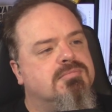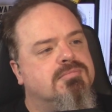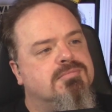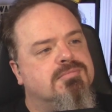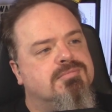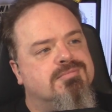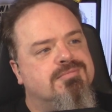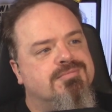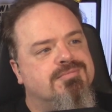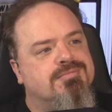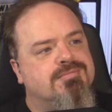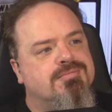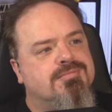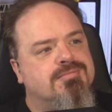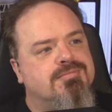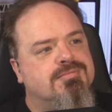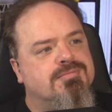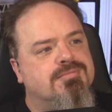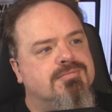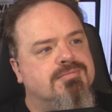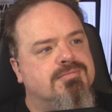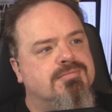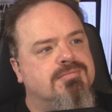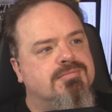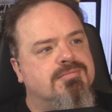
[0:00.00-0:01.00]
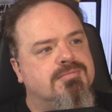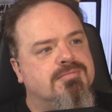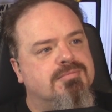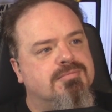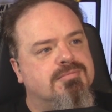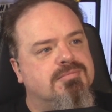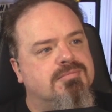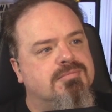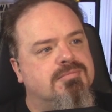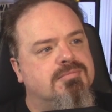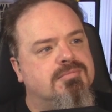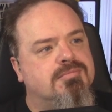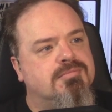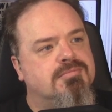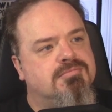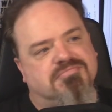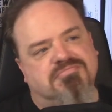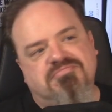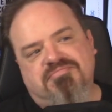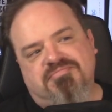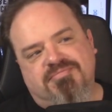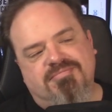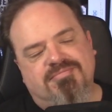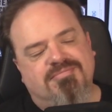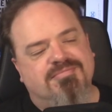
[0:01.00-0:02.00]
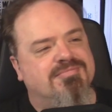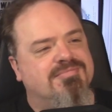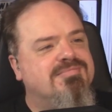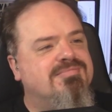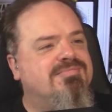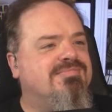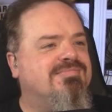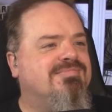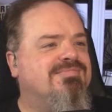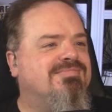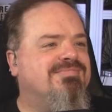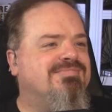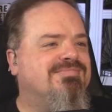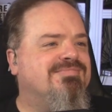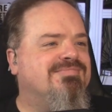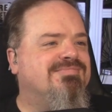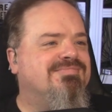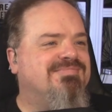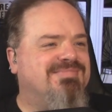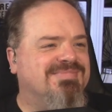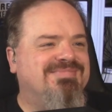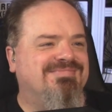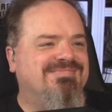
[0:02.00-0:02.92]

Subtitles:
No words are spoken by the person on screen.